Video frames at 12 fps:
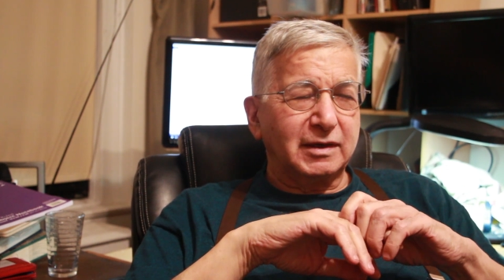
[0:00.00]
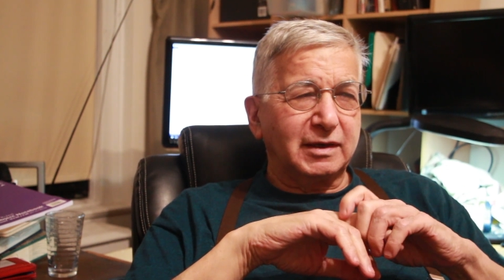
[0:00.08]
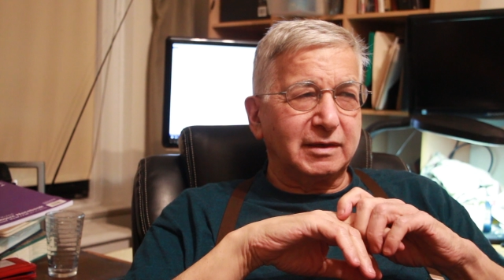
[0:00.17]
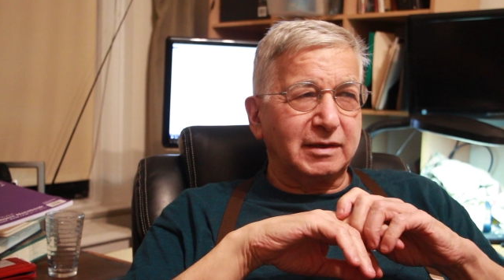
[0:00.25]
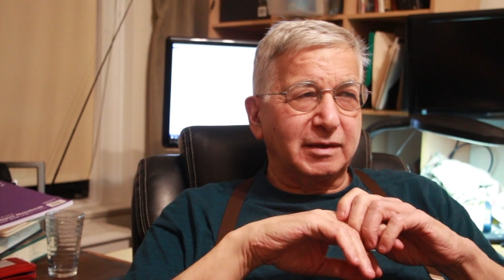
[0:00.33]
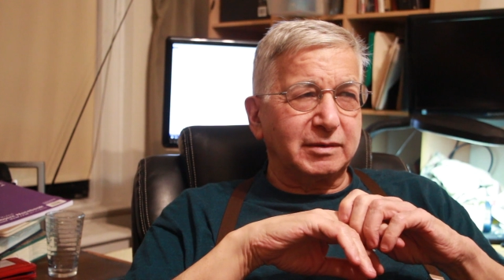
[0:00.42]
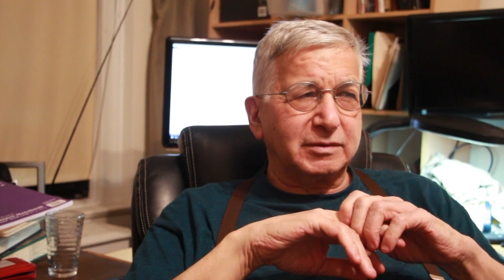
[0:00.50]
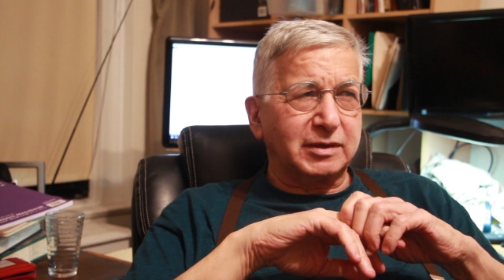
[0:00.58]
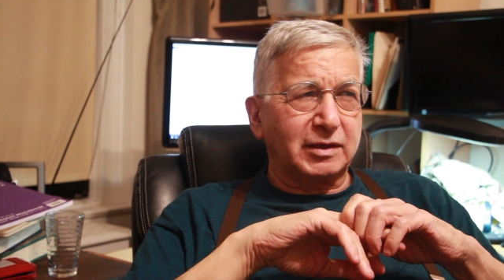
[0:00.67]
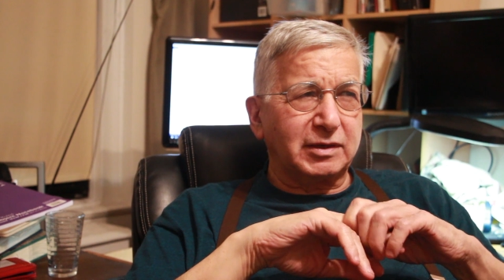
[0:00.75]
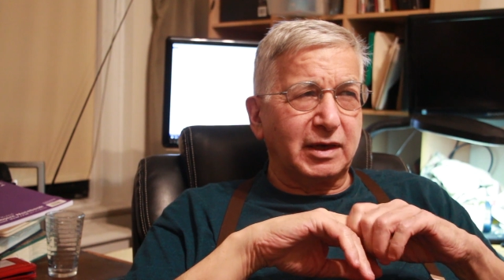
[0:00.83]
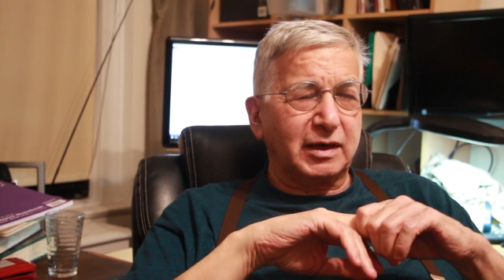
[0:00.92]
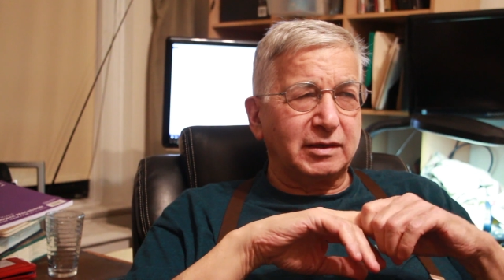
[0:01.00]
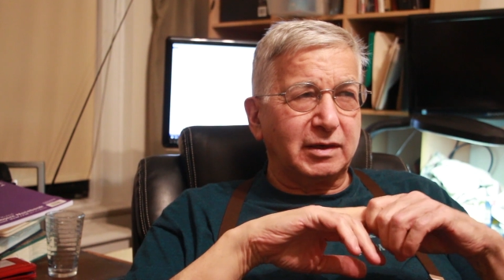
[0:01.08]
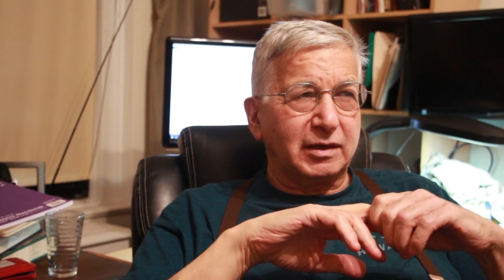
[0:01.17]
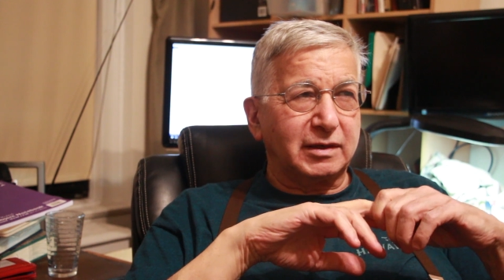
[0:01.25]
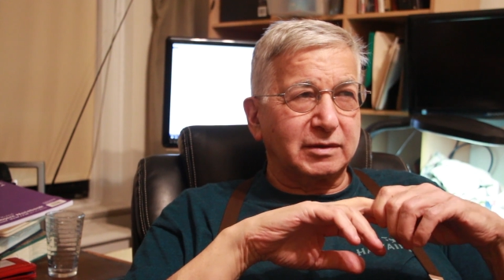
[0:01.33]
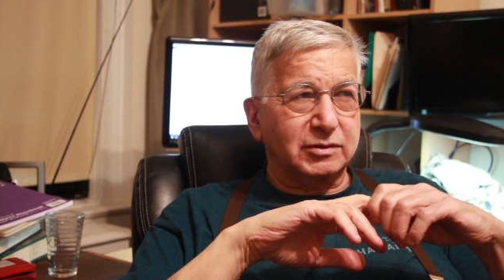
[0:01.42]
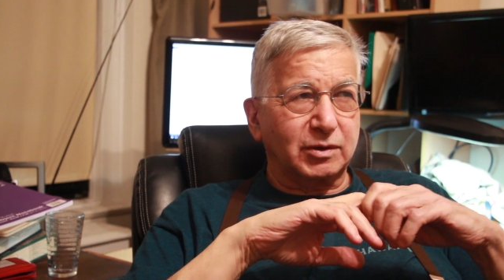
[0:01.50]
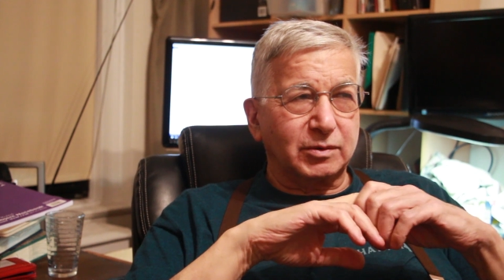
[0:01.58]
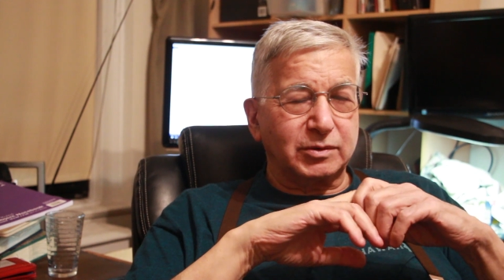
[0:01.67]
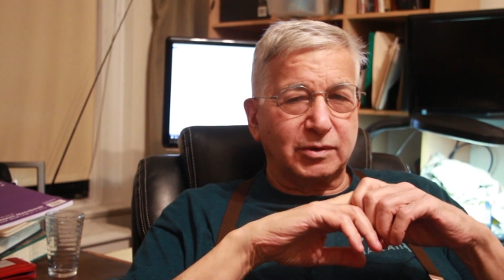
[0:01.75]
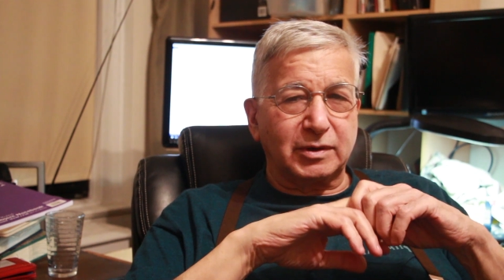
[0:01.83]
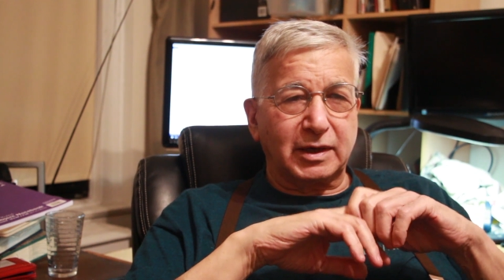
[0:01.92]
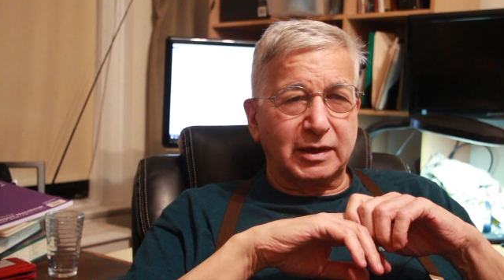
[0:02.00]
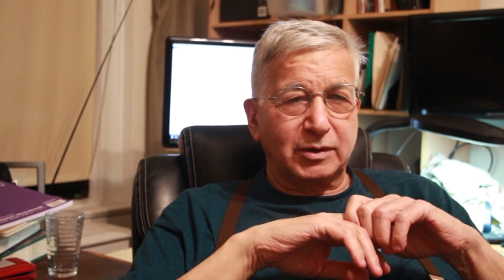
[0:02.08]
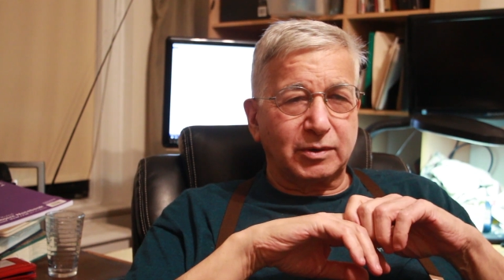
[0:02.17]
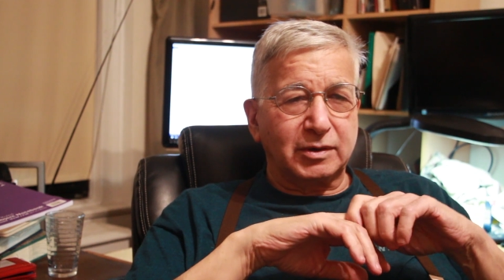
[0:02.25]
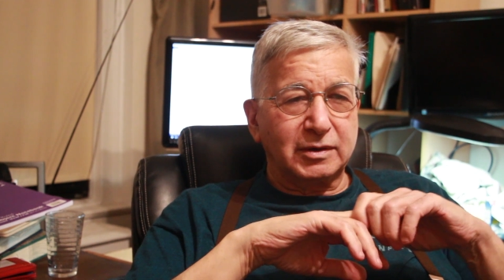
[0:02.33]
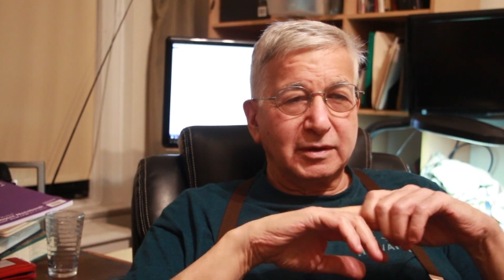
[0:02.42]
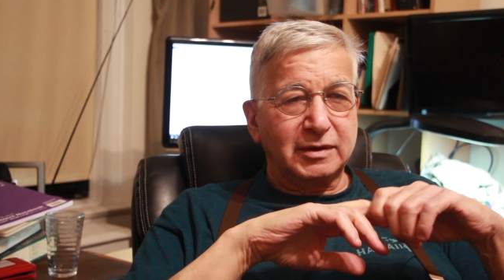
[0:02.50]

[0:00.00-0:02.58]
And they said, yeah, so you're hired.